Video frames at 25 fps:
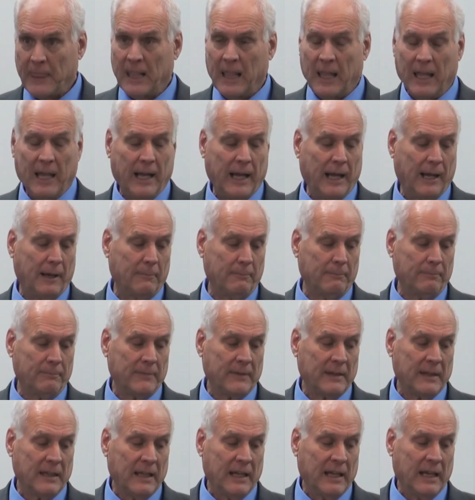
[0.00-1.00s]
Um,
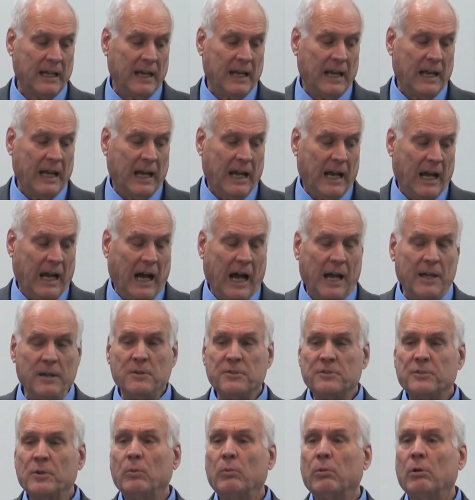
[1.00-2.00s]
I used
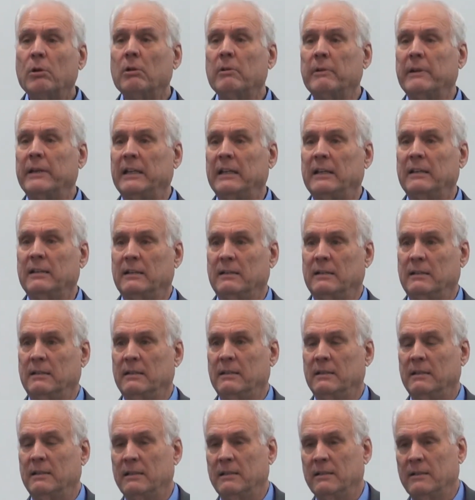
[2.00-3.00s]
to worry
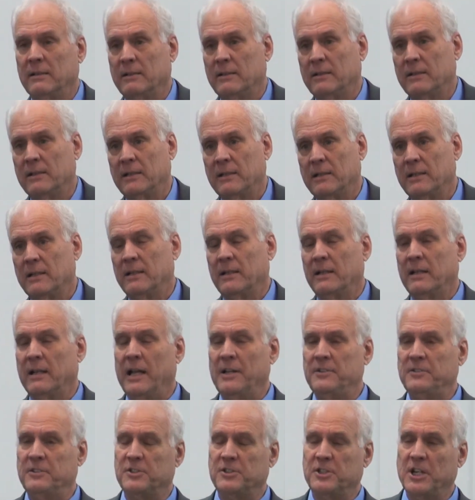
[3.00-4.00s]

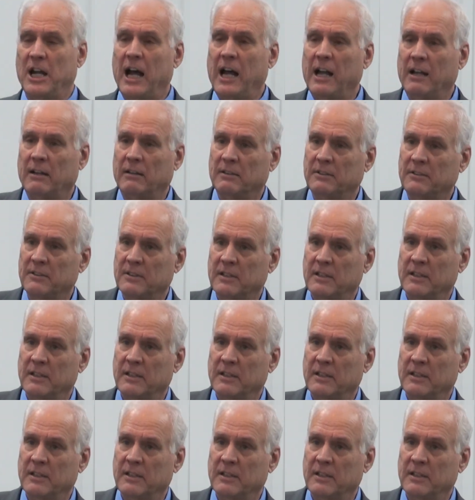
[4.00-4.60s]
as a child,